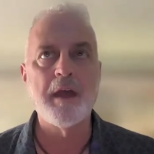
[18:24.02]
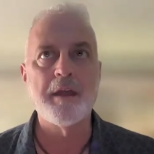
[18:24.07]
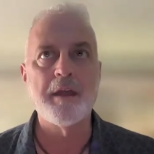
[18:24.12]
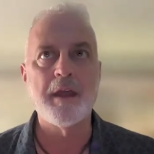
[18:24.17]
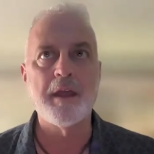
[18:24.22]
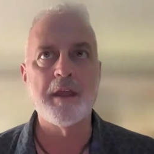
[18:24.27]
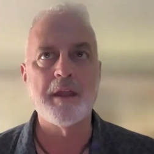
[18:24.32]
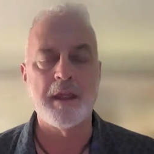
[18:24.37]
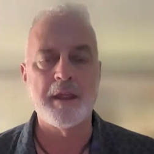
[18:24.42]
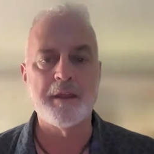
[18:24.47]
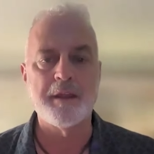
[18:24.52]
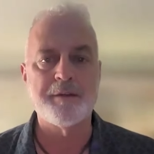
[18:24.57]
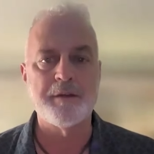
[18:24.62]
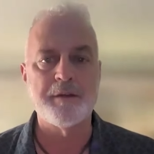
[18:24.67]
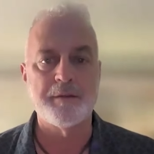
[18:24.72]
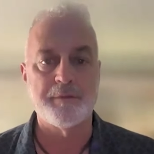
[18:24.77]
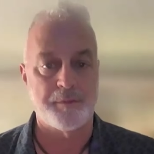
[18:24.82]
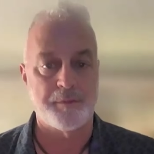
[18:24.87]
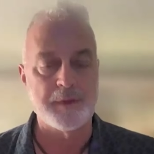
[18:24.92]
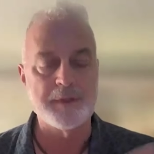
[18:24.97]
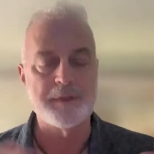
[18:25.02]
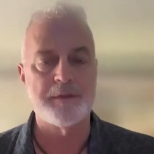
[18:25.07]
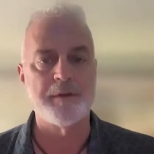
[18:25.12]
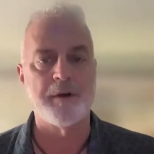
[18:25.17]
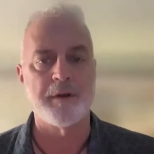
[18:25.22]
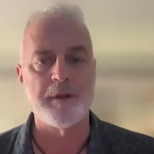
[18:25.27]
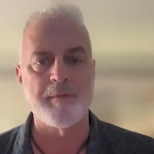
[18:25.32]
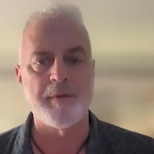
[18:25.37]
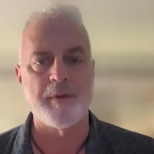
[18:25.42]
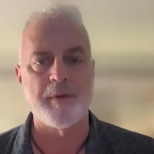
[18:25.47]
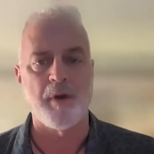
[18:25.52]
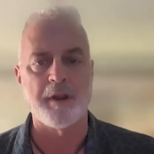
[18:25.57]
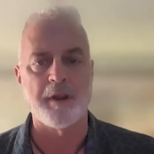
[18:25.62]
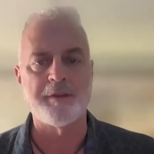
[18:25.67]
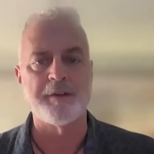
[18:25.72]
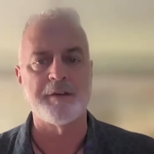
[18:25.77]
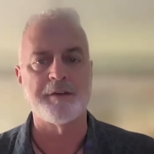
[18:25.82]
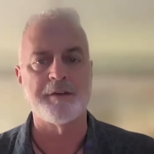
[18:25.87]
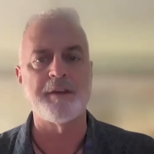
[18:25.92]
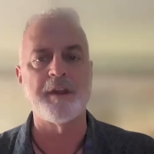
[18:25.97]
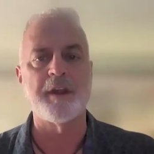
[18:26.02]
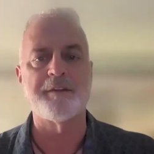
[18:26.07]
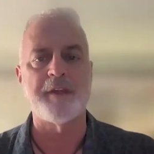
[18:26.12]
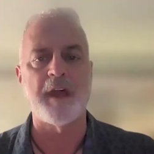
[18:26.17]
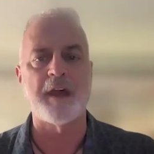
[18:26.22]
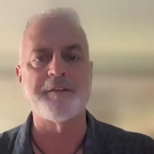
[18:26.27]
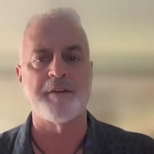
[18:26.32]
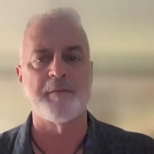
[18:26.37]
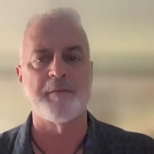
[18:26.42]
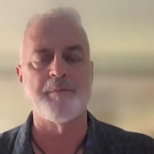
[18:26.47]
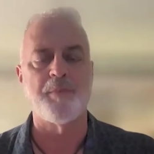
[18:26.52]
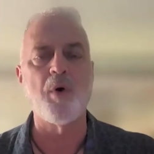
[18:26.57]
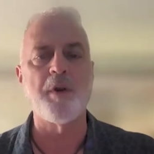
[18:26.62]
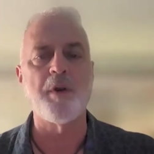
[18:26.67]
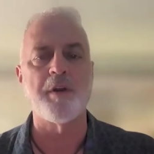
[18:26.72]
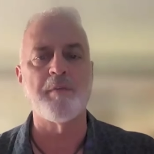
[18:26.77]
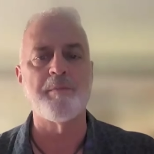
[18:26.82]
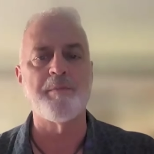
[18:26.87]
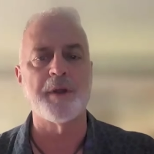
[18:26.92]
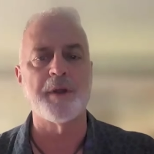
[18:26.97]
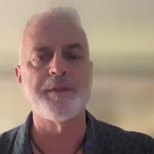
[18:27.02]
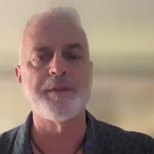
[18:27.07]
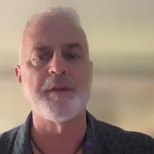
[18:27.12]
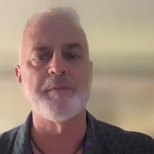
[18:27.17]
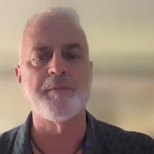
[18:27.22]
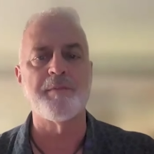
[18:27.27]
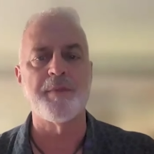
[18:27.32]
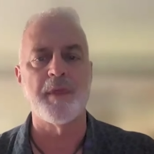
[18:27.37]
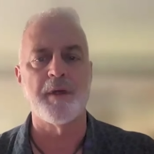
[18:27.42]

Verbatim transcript: it, it's, it's well, don't get me wrong, it's, it's, it's as important, but the,